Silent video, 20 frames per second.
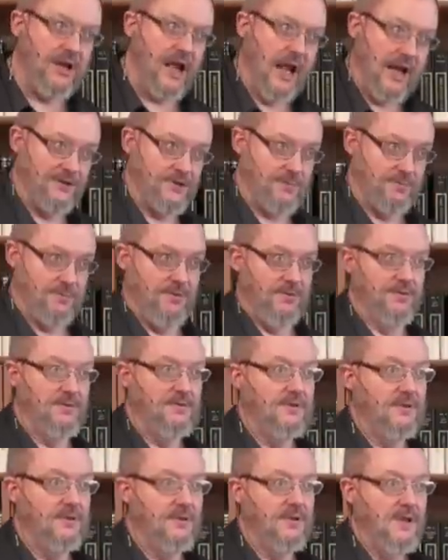gospel
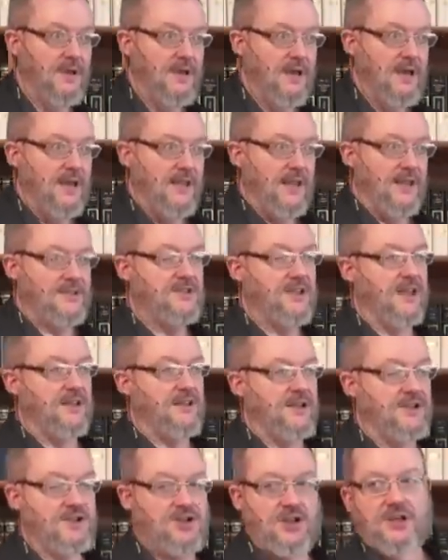that said
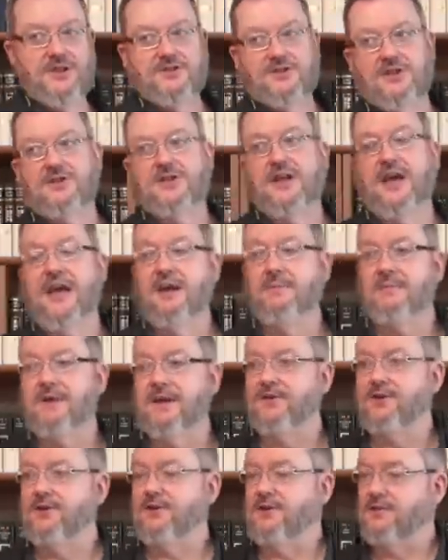that Jesus came
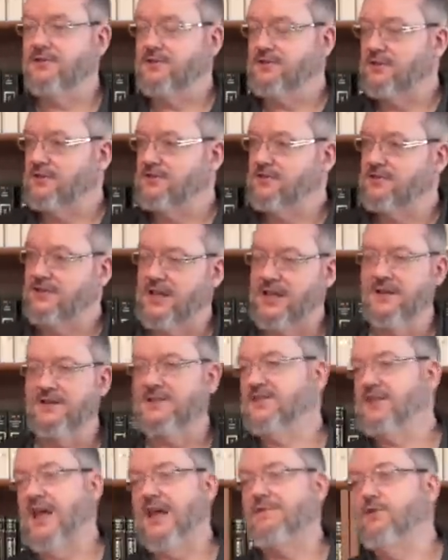either to, to sa
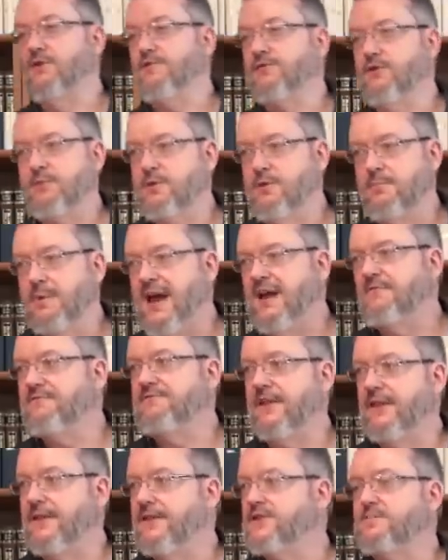save you from your bad
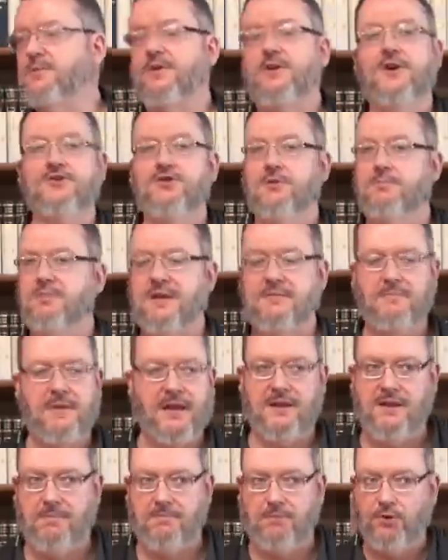feelings because you're being
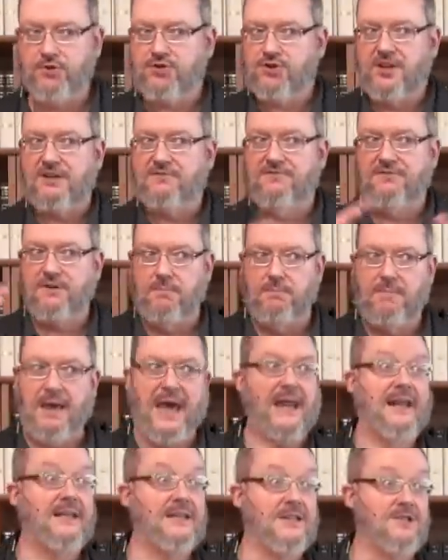made emotionally feel
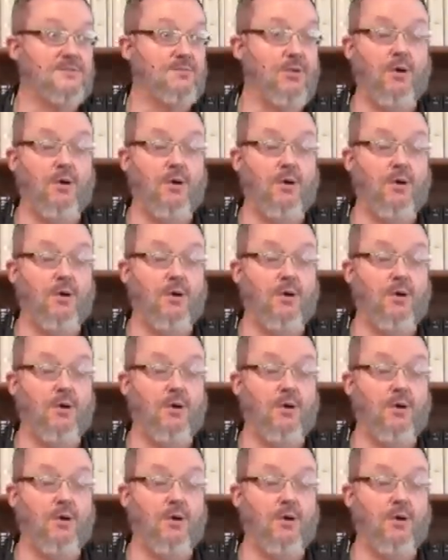bad at this